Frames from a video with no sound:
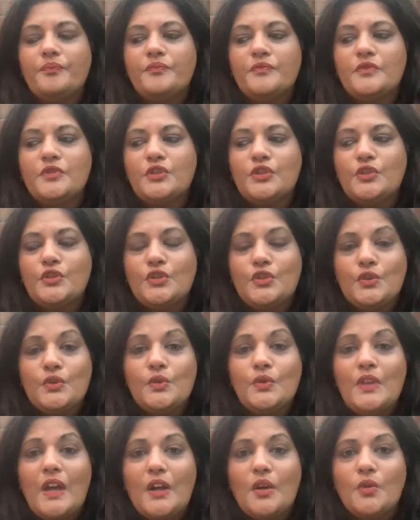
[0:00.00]
to do
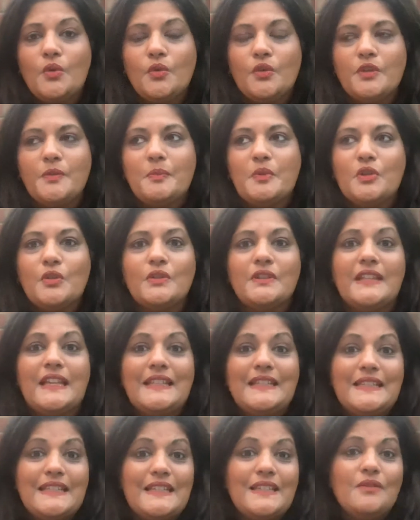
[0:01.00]
that course because they
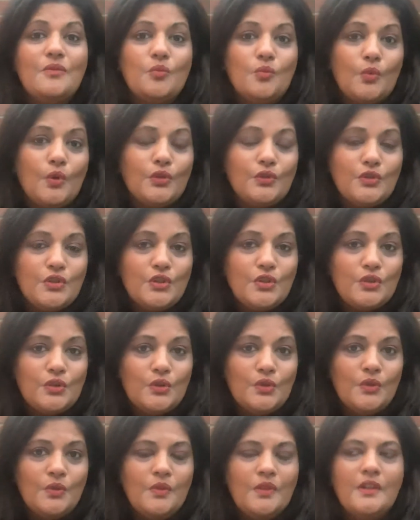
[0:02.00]
didn't want
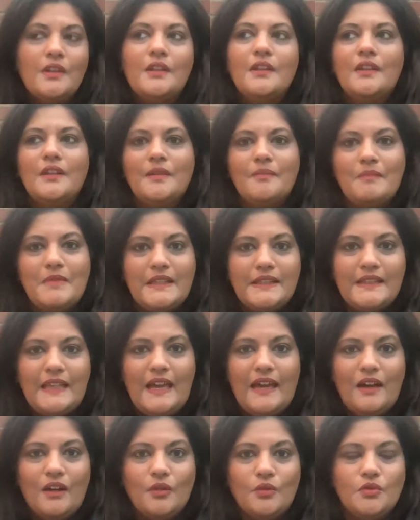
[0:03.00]
to miss
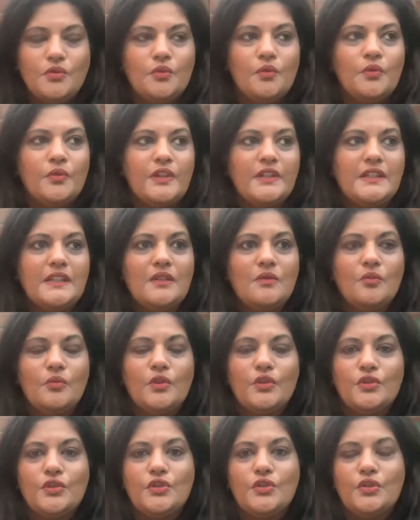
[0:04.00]
out, or they didn't
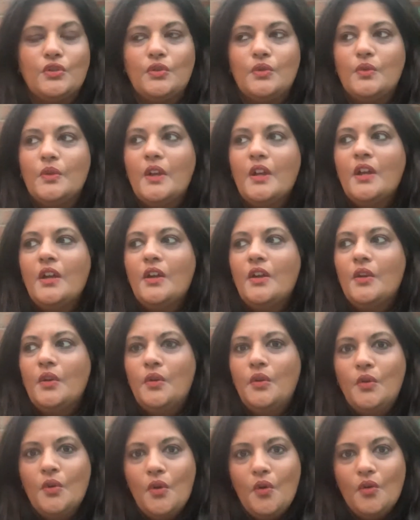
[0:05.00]
want to
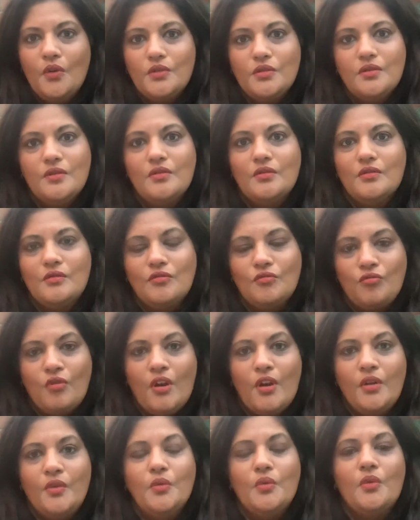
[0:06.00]
not
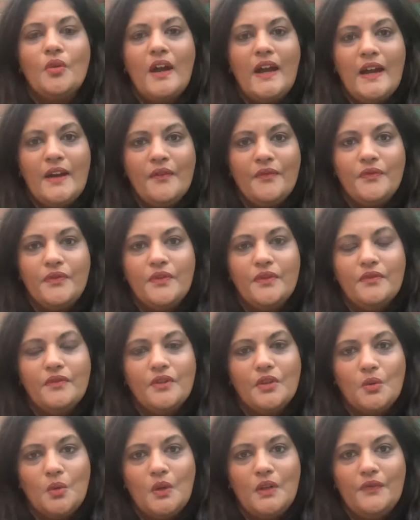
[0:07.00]
grow or have
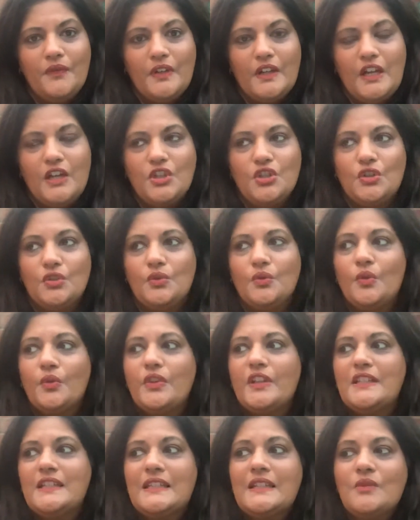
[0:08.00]
the qualification, or
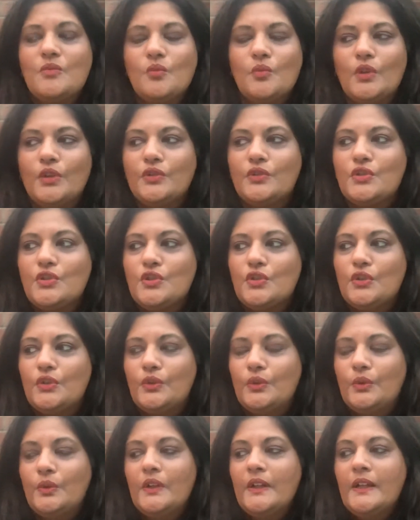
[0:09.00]
they didn't want to